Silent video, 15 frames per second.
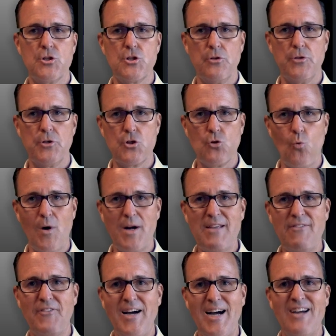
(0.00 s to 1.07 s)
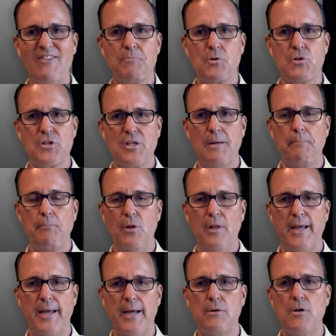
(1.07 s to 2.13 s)
So the 25%
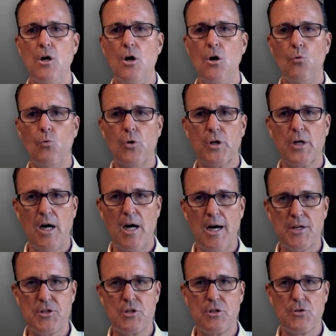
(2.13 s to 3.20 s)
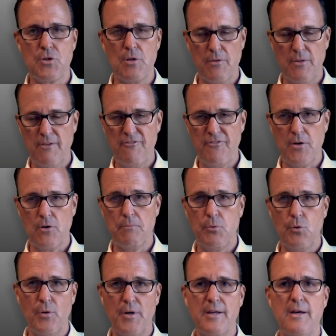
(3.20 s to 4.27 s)
plan will cost the federal
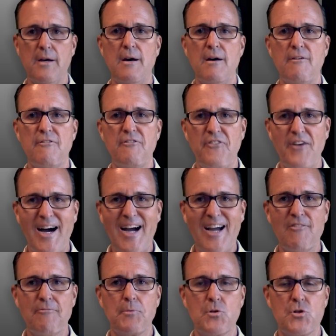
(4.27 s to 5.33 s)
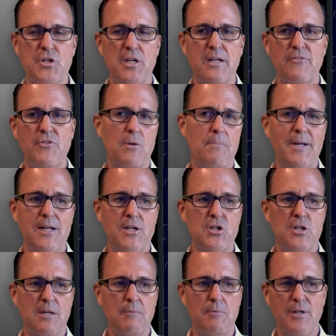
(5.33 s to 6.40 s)
employee 5% of their
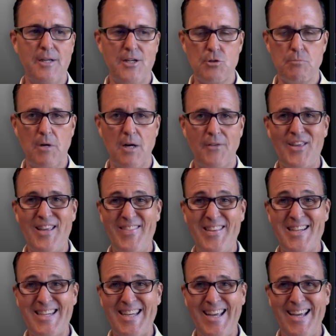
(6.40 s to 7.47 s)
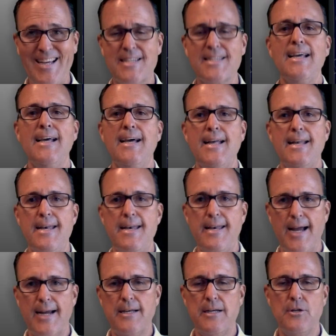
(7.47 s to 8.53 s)
pension each month. In this case,
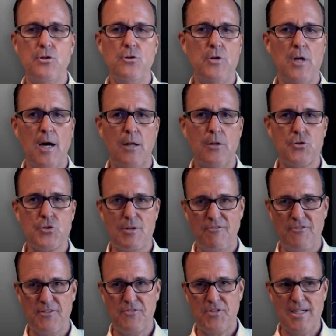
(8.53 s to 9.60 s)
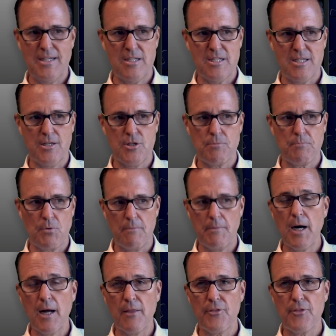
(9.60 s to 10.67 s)
$92.15 per
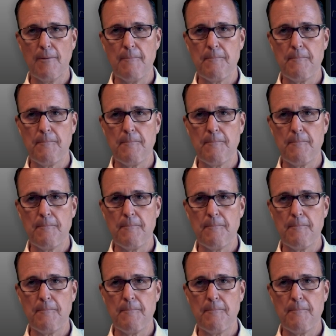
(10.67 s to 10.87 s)
month.